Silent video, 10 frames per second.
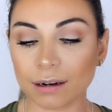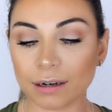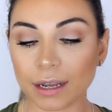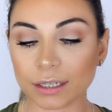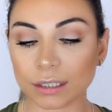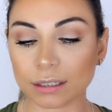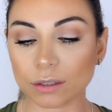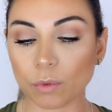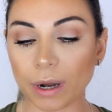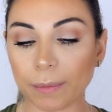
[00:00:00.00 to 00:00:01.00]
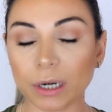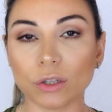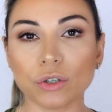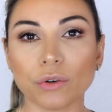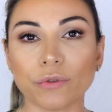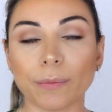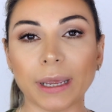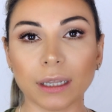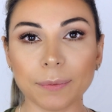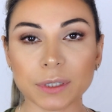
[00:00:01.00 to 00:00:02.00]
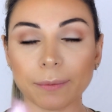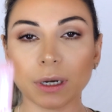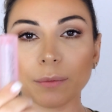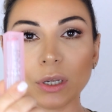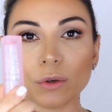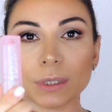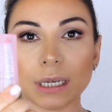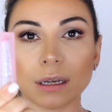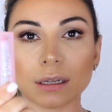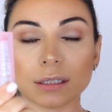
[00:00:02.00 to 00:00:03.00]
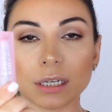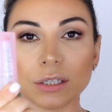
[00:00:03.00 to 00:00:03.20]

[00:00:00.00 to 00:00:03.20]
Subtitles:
Next, what I'm gonna do for my lips, I'm gonna be using the